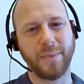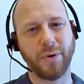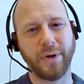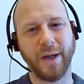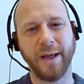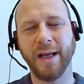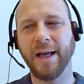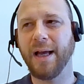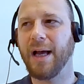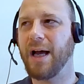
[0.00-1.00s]
Okay,
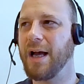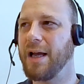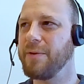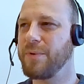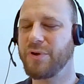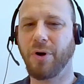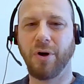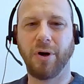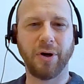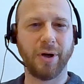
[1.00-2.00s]
if you
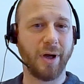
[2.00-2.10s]
talk